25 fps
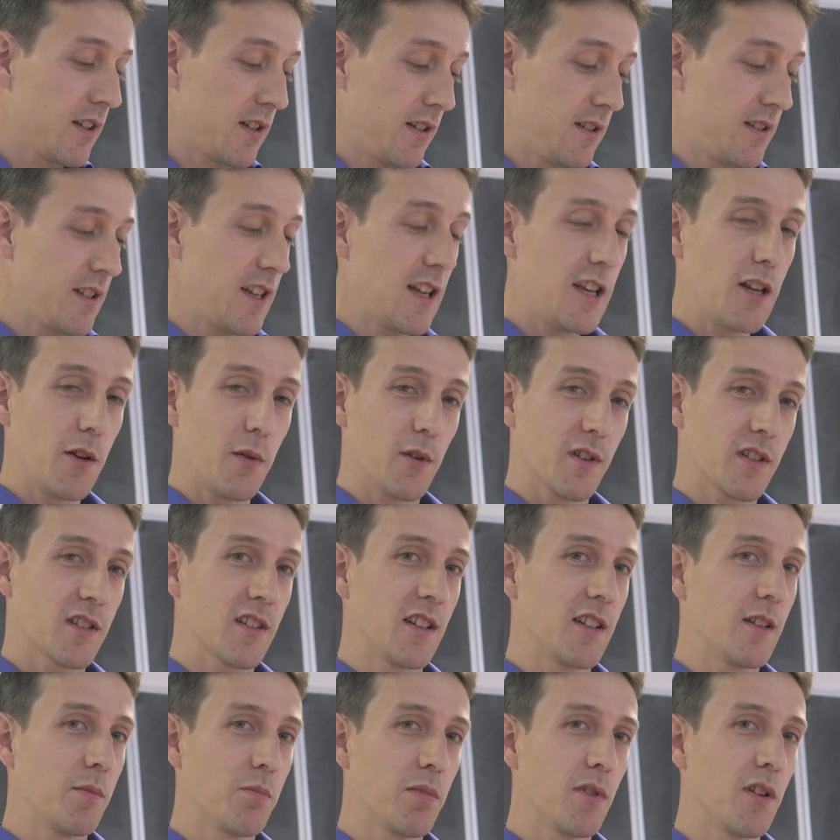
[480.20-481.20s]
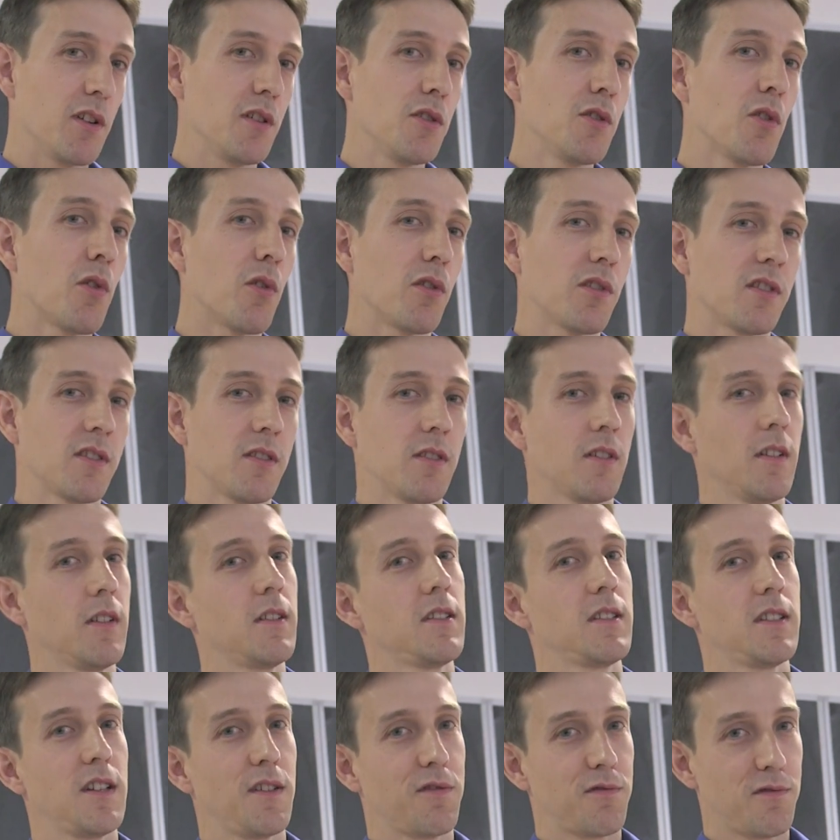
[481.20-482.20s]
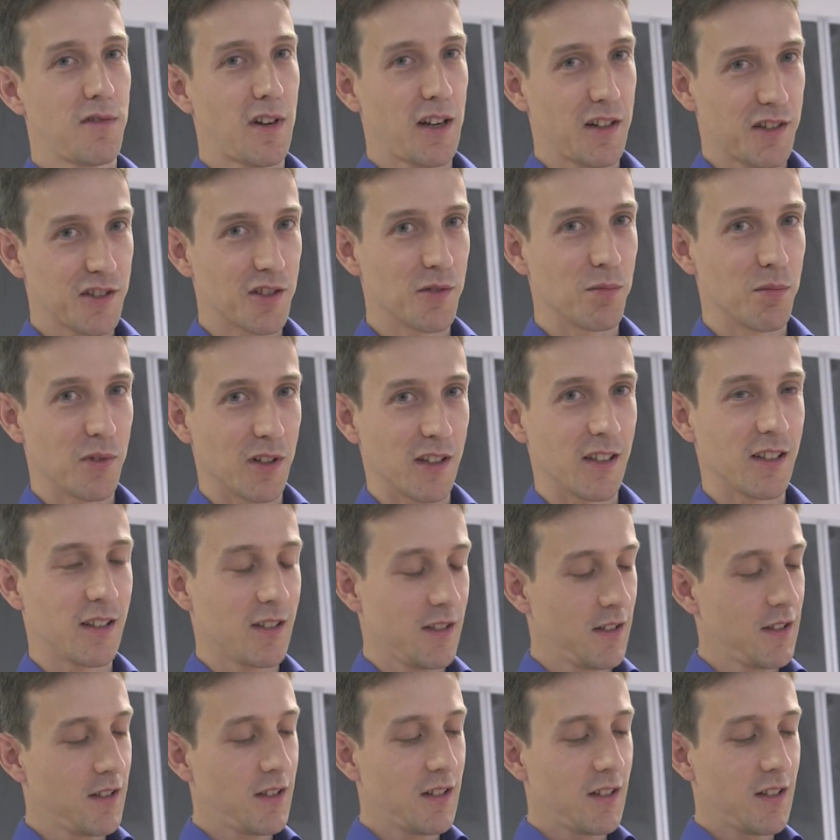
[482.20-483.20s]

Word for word: continuously but not differentiably.